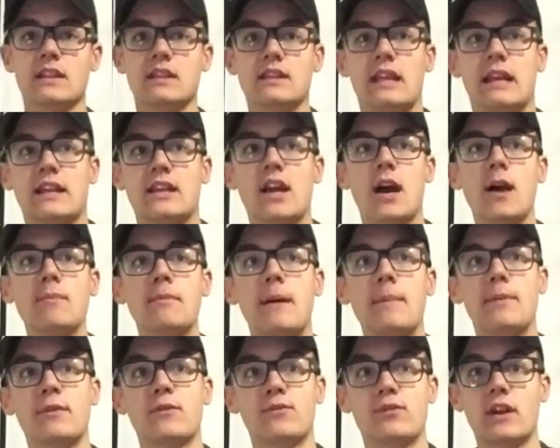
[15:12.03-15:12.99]
like come
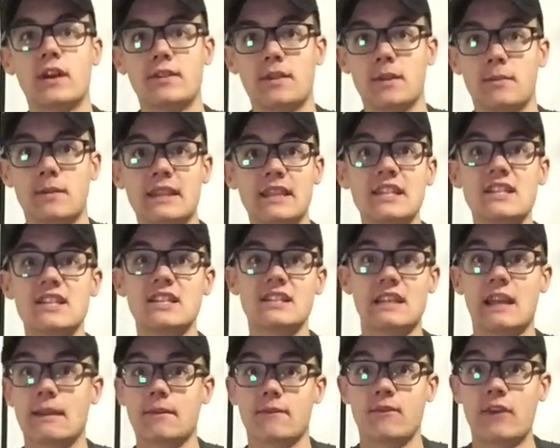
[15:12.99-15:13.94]
up in front of them. And this
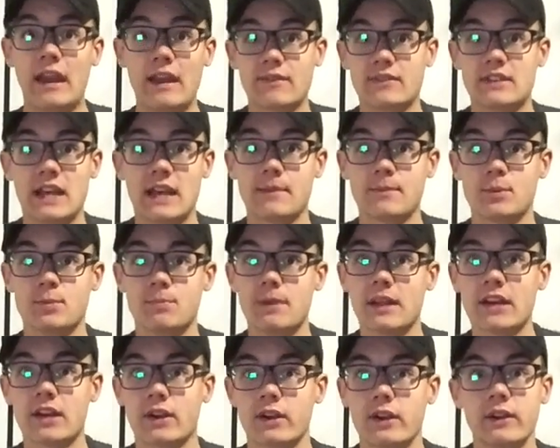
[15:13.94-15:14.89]
is like 5 times
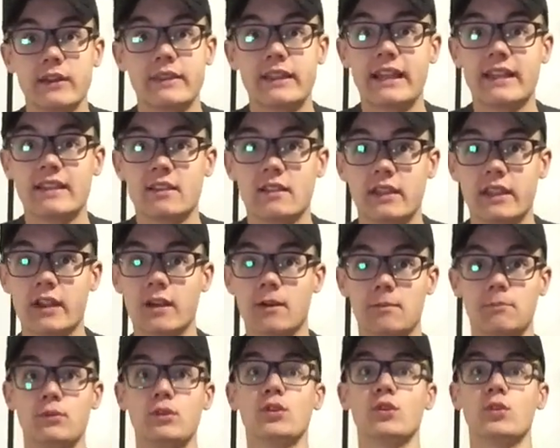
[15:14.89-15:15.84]
bigger than their
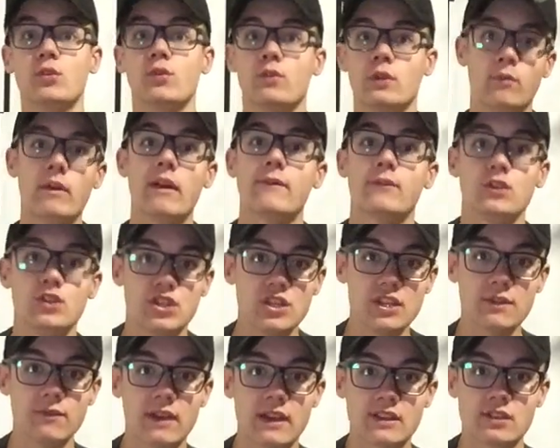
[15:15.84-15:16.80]
blue
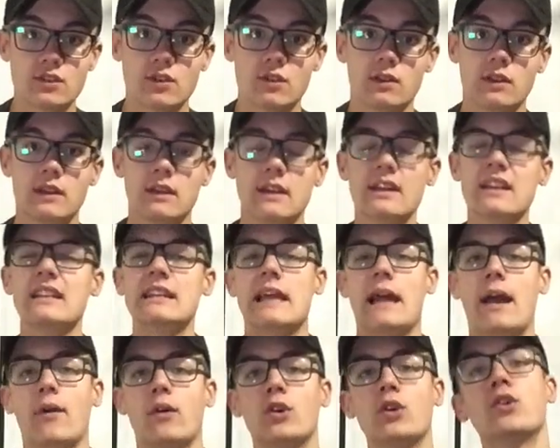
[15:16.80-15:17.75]
refugee vessel.
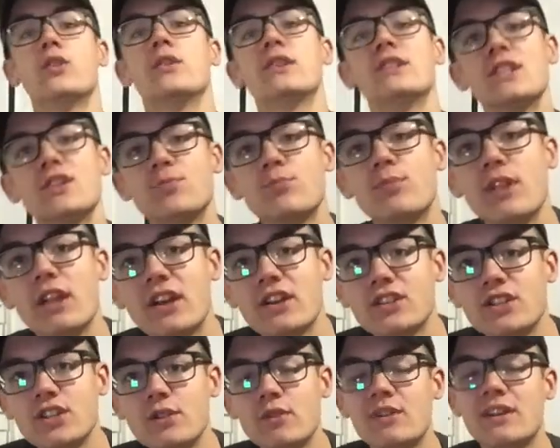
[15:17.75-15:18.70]
Now, who does this belong
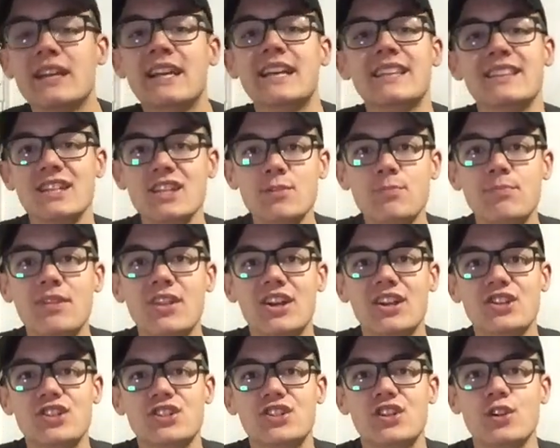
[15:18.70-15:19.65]
to? This
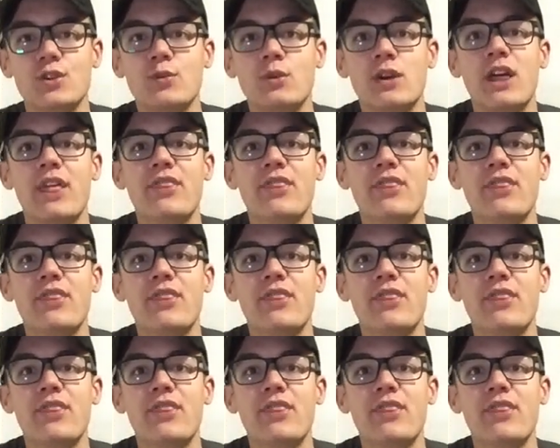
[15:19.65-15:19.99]
belongs to